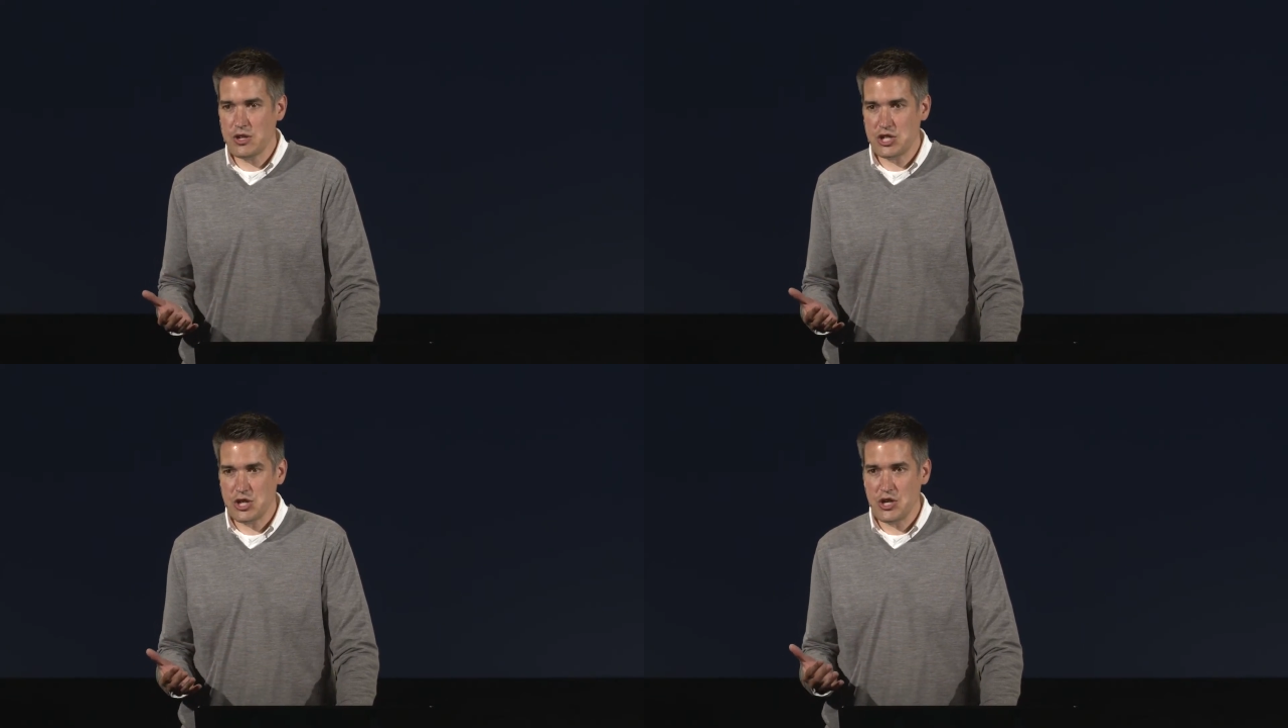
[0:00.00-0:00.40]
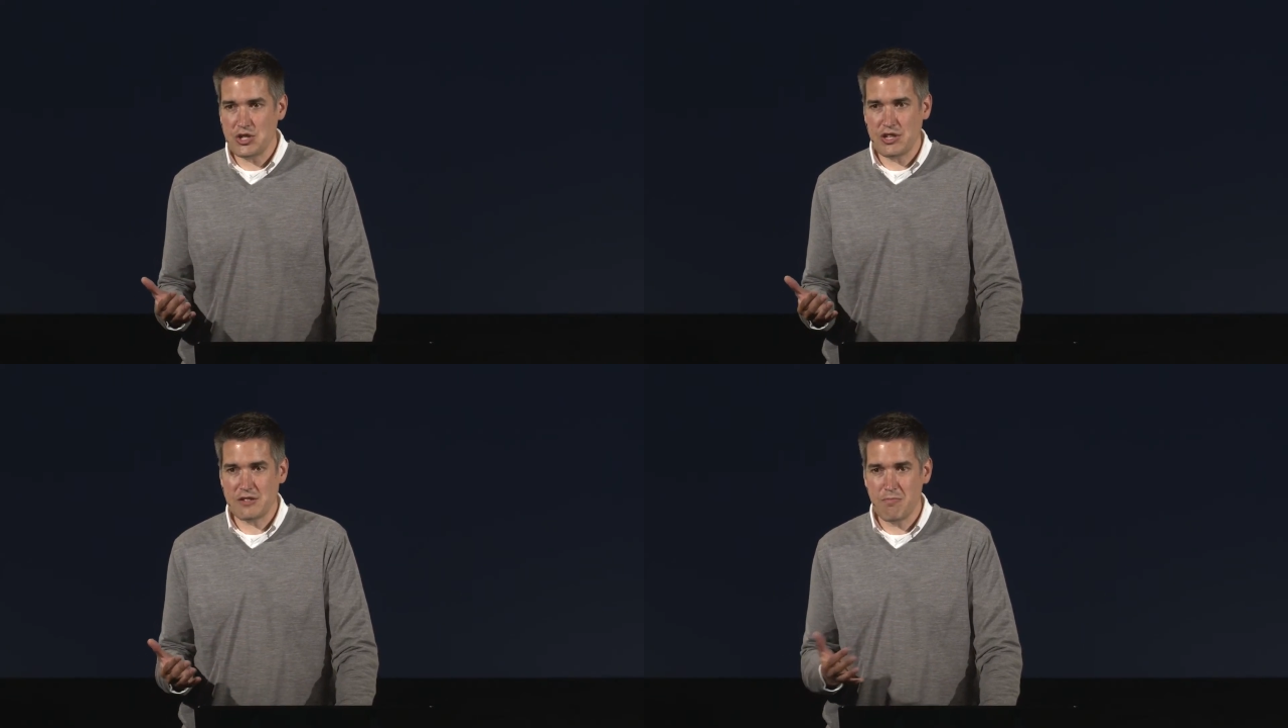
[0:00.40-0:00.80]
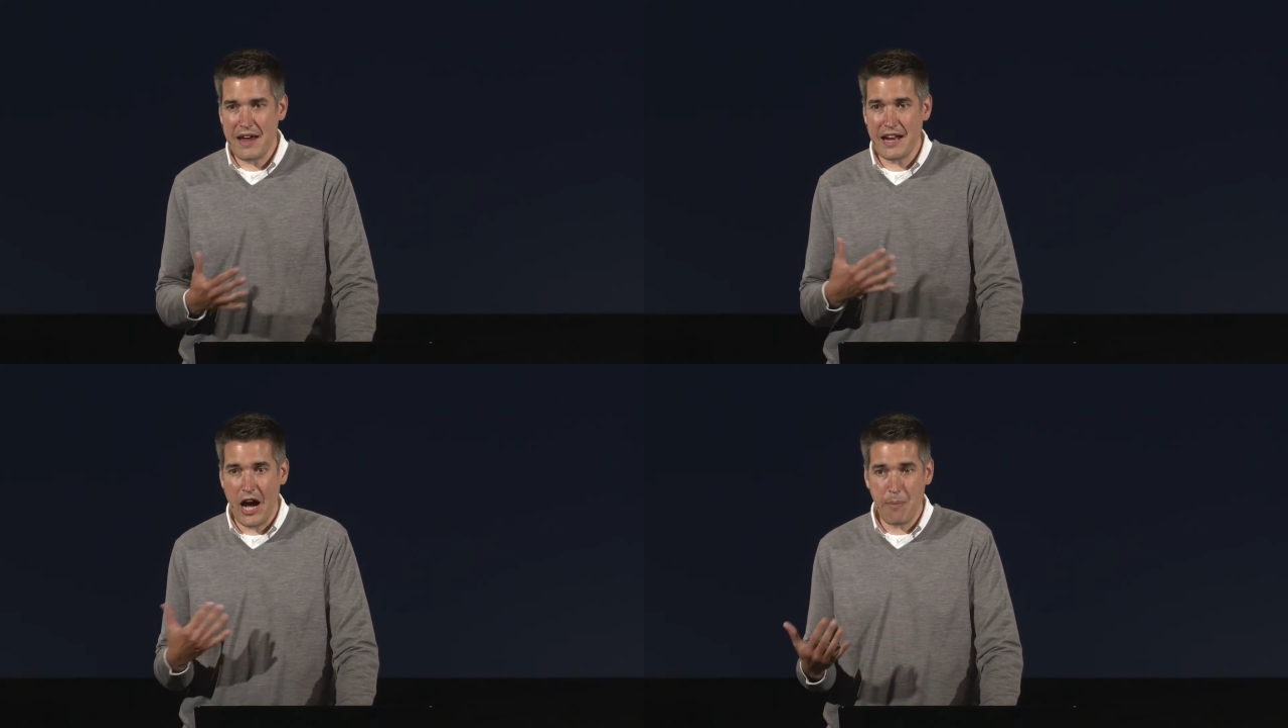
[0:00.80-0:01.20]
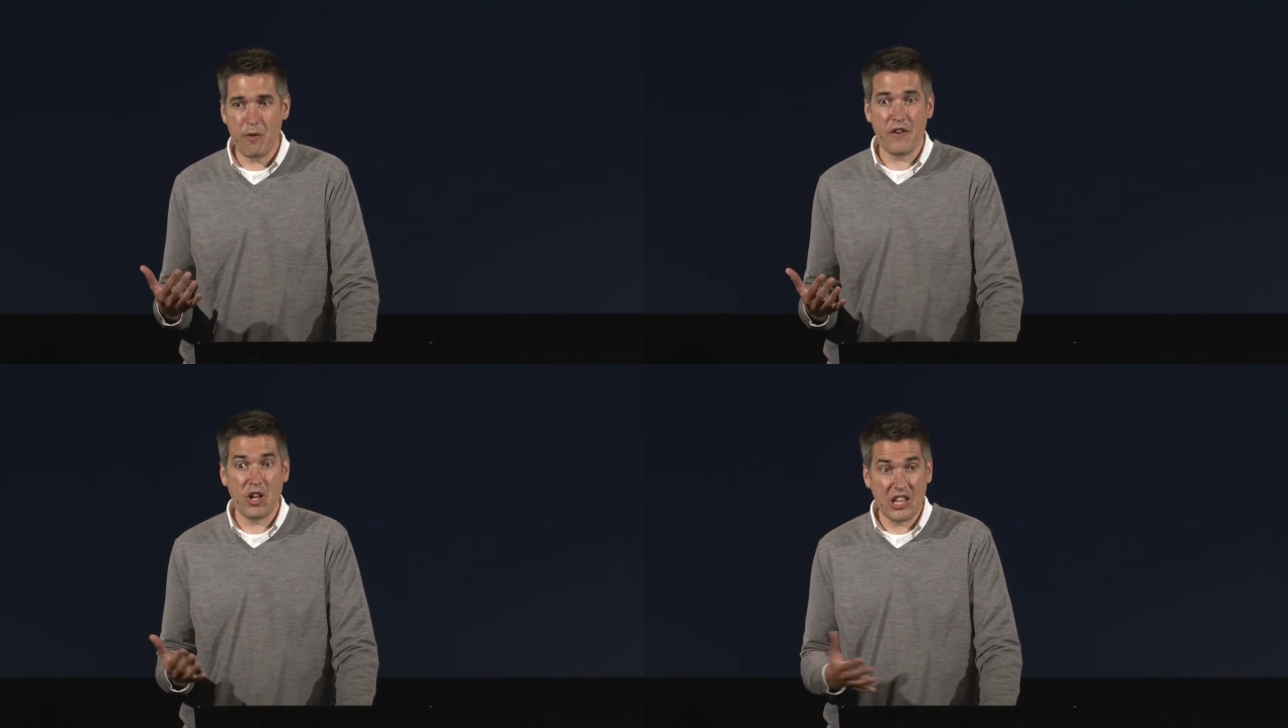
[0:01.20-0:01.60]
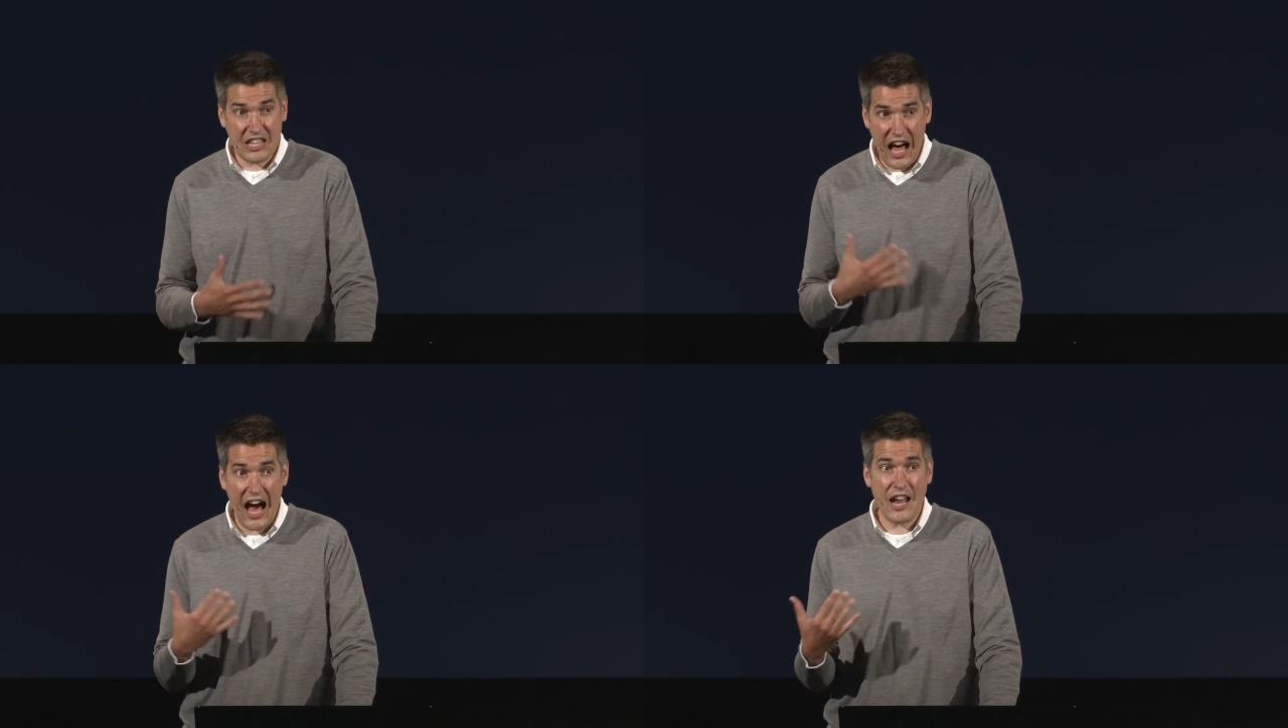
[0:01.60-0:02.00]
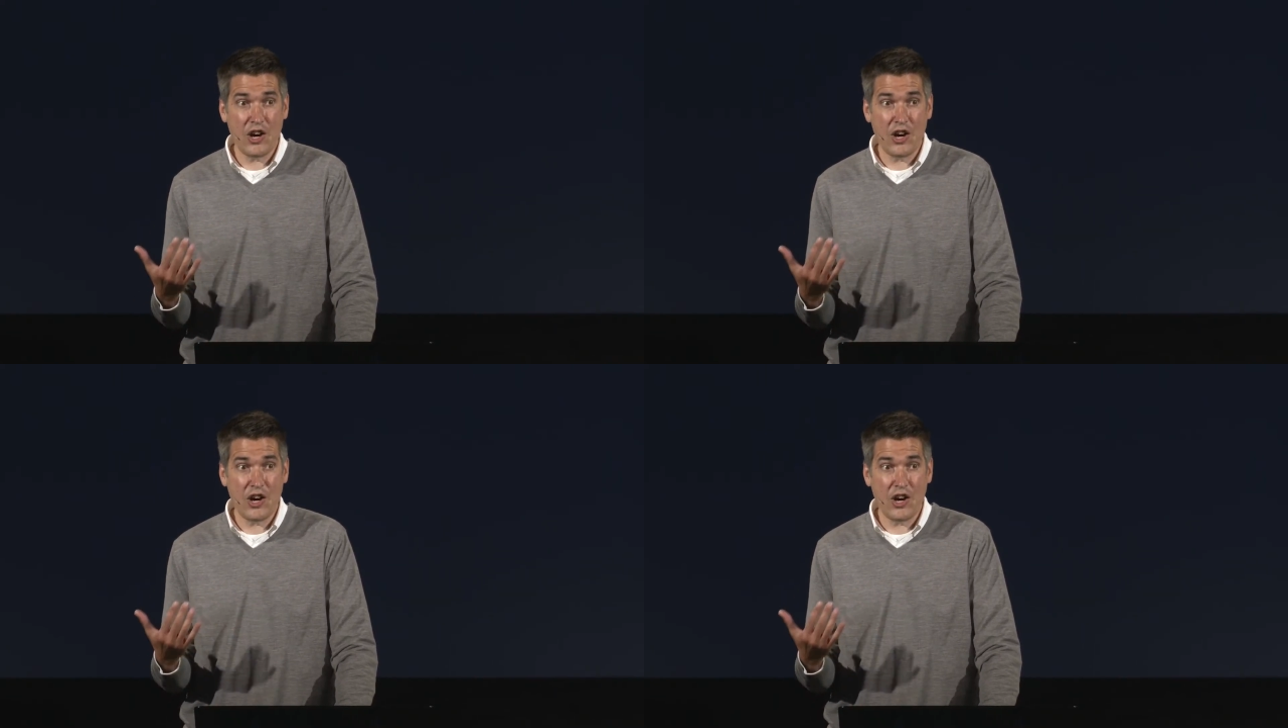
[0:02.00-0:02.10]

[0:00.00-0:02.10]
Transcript: a church that's made up of a lot